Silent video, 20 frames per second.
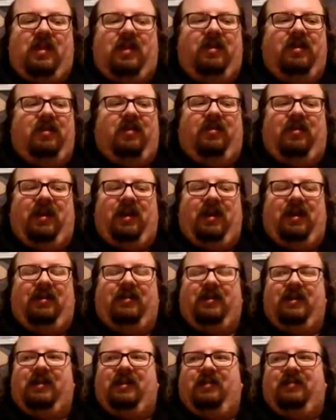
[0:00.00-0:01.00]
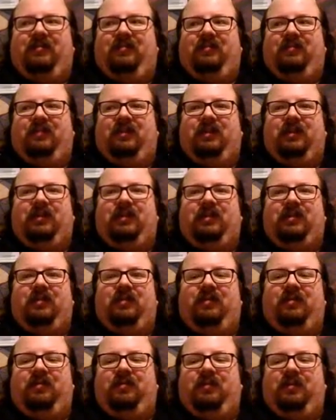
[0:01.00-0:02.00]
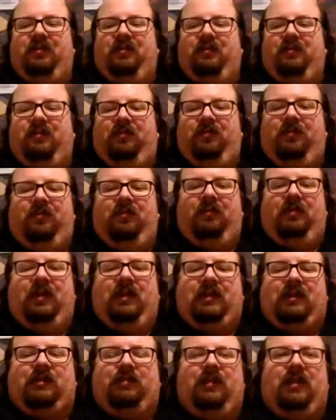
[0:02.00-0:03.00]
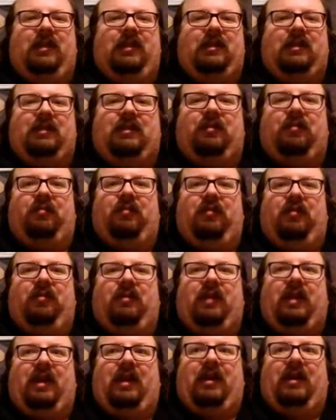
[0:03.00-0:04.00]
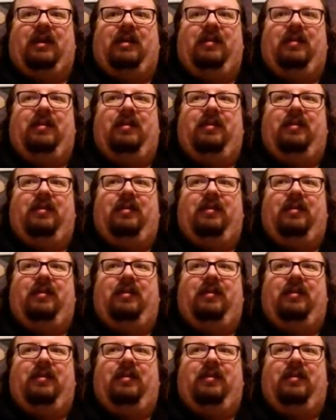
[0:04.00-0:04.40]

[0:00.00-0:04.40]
go around and just re-experience the world again,